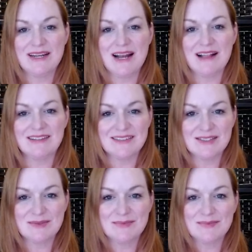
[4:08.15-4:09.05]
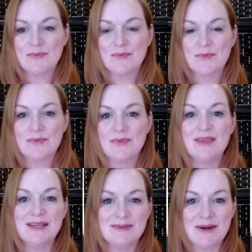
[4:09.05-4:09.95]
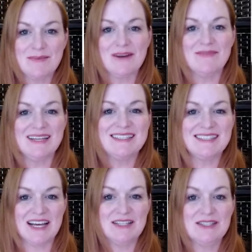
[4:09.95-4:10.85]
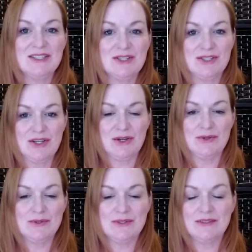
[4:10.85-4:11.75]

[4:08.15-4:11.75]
These were a pair of my son's shoes.